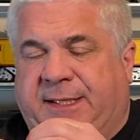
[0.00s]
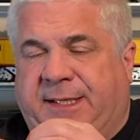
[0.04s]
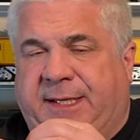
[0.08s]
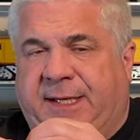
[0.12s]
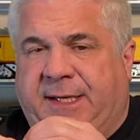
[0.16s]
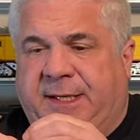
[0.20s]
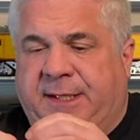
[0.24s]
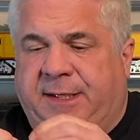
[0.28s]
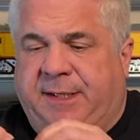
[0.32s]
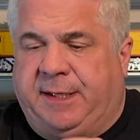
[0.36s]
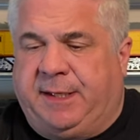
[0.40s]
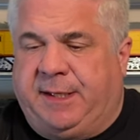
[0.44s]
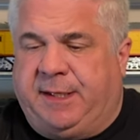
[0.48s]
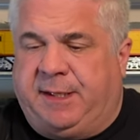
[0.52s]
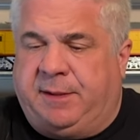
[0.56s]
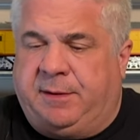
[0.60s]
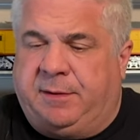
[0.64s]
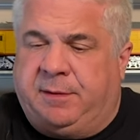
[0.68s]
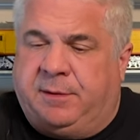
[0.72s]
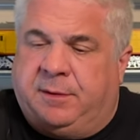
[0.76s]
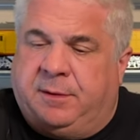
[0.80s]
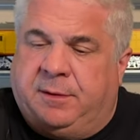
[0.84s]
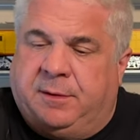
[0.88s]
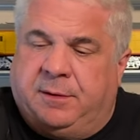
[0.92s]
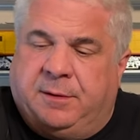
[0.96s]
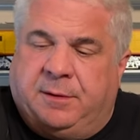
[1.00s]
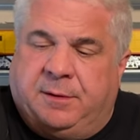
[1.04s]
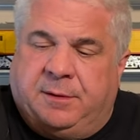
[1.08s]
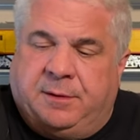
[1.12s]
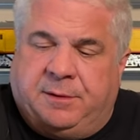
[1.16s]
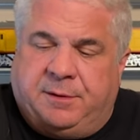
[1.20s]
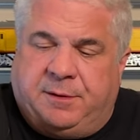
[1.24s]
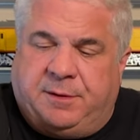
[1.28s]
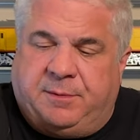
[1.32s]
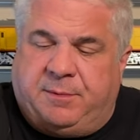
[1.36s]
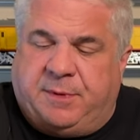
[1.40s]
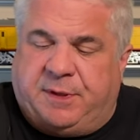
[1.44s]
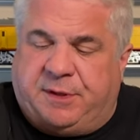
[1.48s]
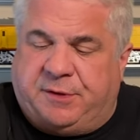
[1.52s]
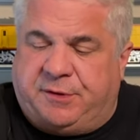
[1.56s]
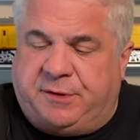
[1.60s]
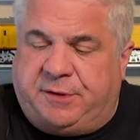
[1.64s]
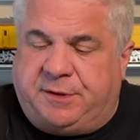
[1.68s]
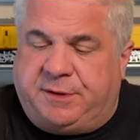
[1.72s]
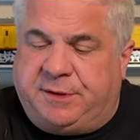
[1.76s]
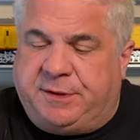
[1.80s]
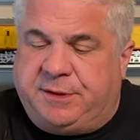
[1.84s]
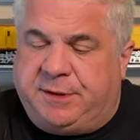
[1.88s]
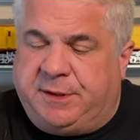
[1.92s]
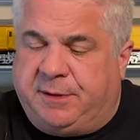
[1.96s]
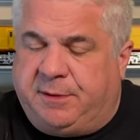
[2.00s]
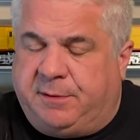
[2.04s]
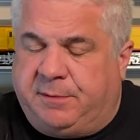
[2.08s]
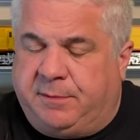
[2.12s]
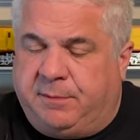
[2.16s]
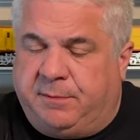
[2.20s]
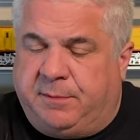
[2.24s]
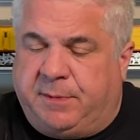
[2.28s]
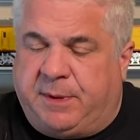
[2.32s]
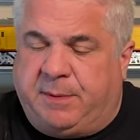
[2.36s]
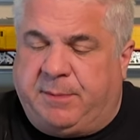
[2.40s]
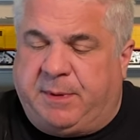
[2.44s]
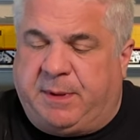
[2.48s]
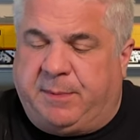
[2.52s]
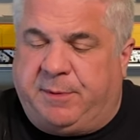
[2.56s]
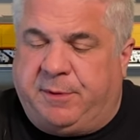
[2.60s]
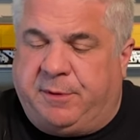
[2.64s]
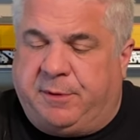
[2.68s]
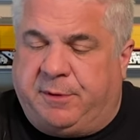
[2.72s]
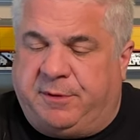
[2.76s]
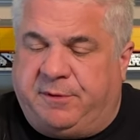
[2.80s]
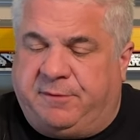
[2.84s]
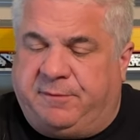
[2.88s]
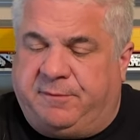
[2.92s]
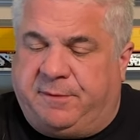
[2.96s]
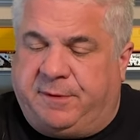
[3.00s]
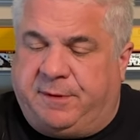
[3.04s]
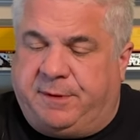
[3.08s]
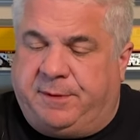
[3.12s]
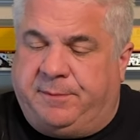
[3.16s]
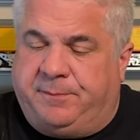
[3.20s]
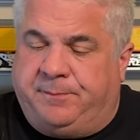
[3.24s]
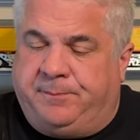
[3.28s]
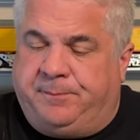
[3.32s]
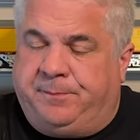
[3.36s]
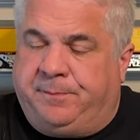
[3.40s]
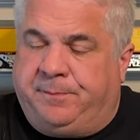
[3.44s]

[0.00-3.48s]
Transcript: length and dimensions that they might be hard to find.